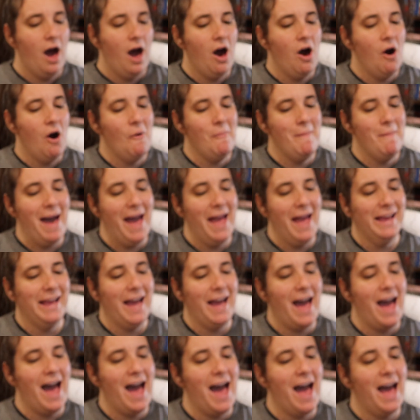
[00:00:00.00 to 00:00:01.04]
Oh my
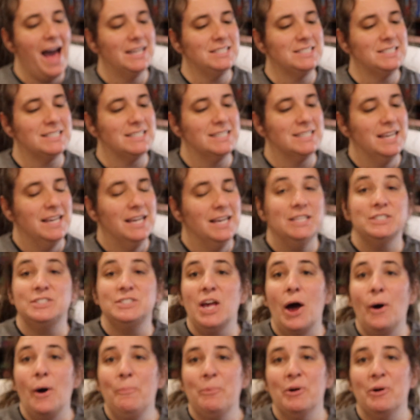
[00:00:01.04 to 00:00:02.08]
gosh!
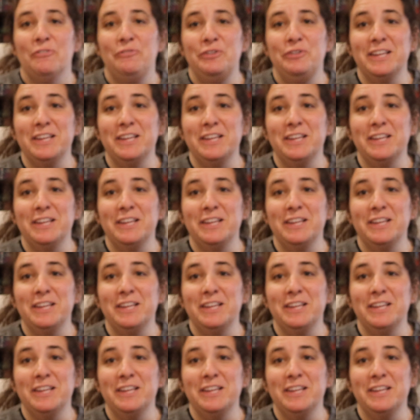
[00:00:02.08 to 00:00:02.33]
So perfect